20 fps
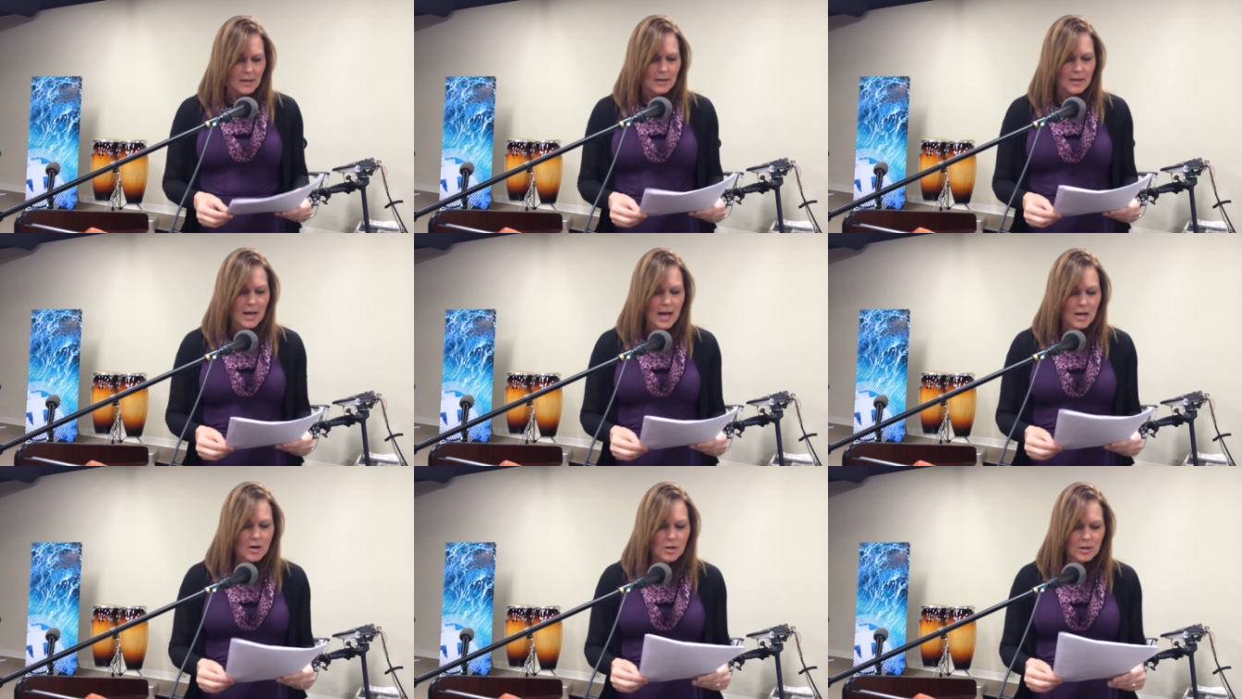
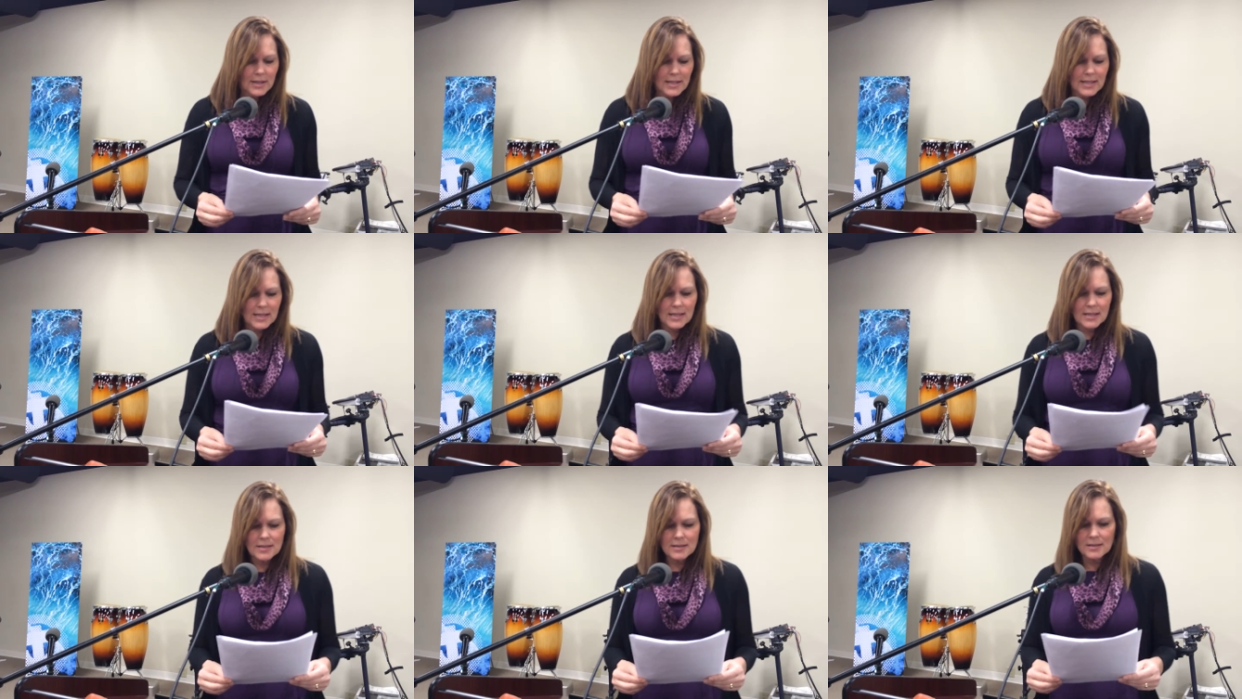not
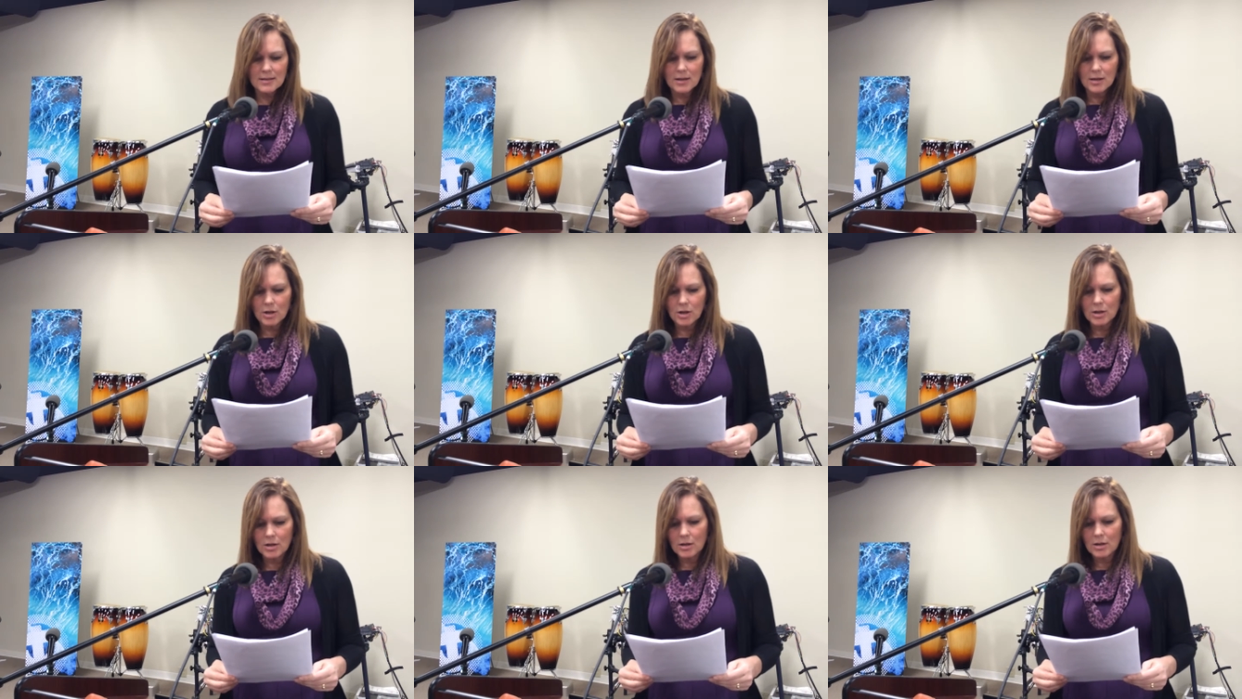only is
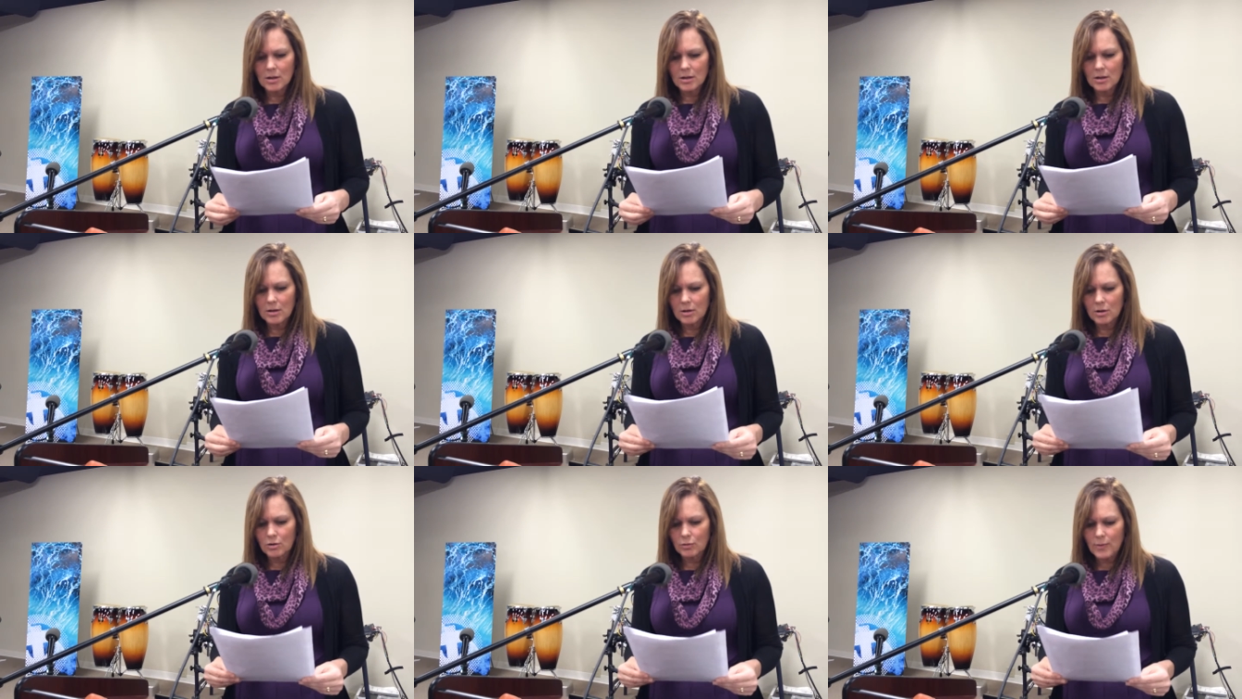
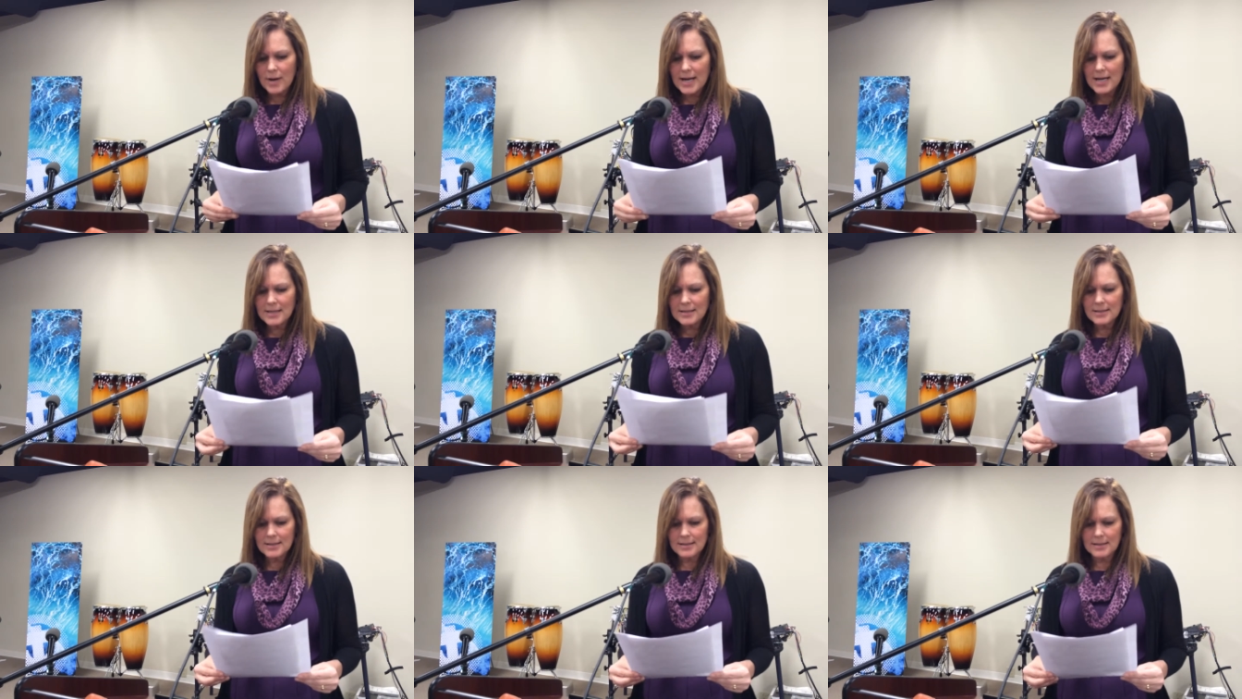
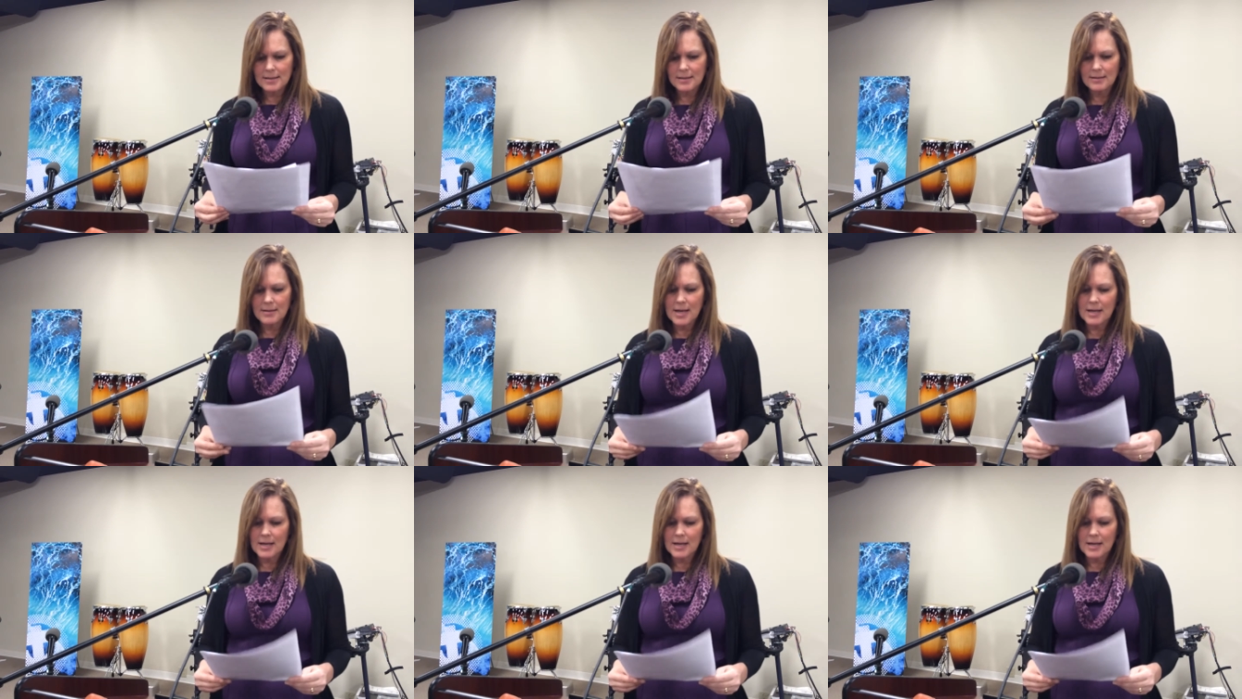grace